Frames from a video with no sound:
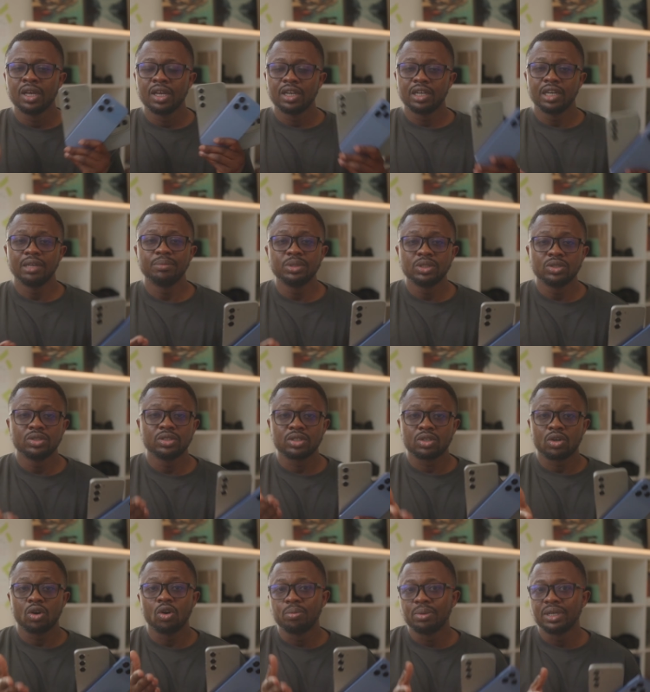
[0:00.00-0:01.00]
let me know in the
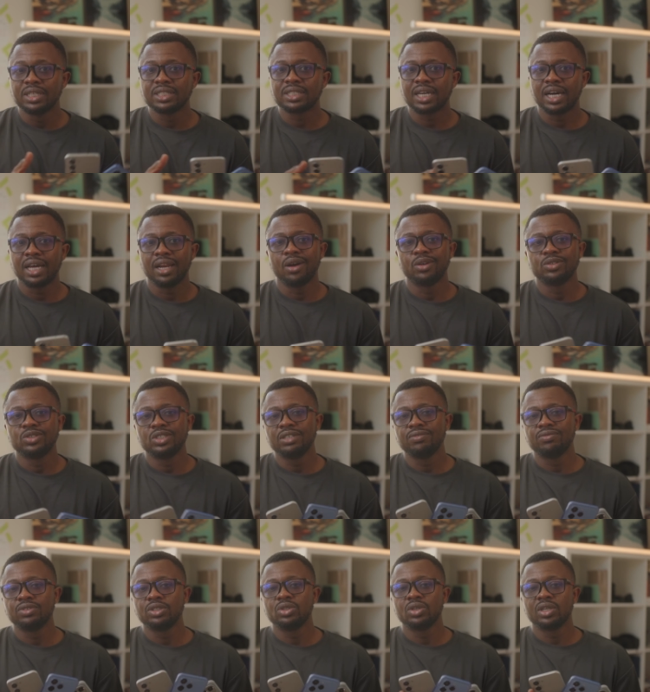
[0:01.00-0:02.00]
comments and I'll do a
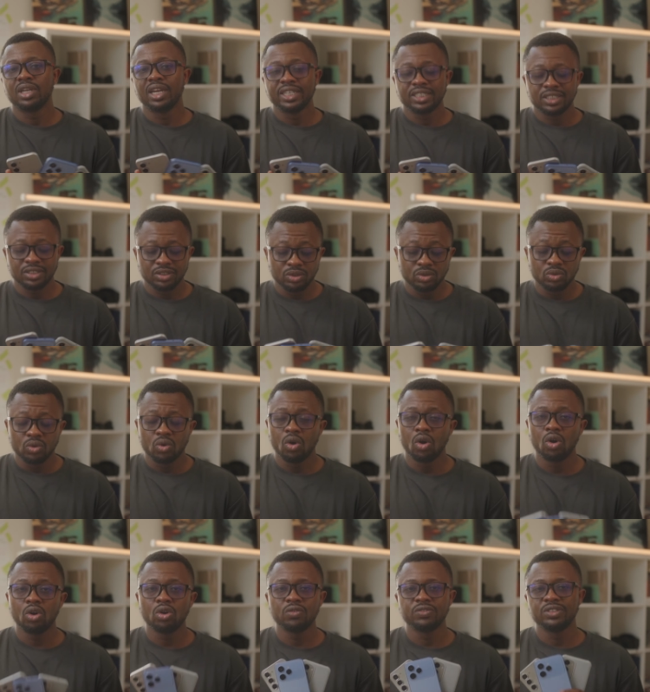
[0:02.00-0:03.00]
video letting you know
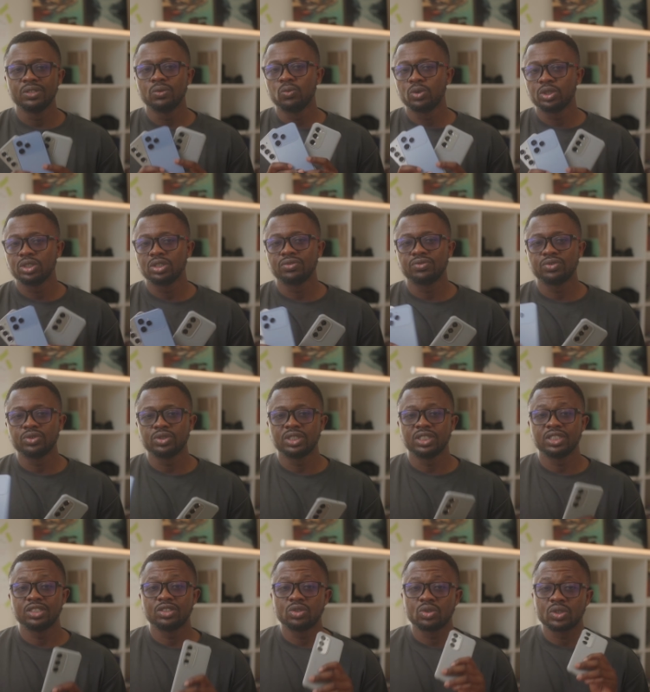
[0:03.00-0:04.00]
all of the wonderful
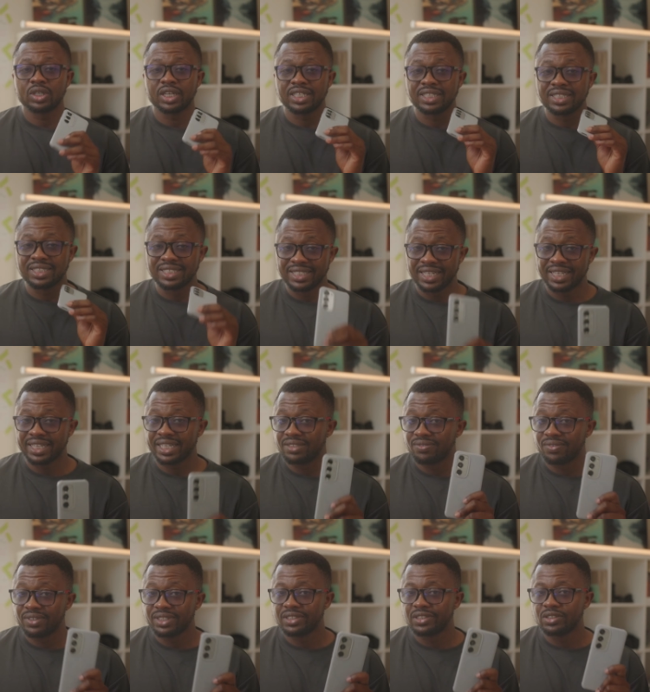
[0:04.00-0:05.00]
things you can take
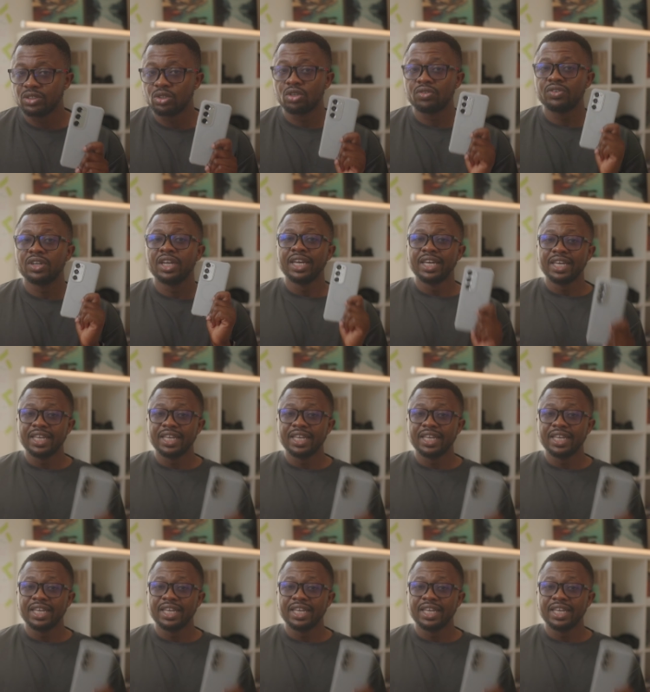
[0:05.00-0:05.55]
advantage of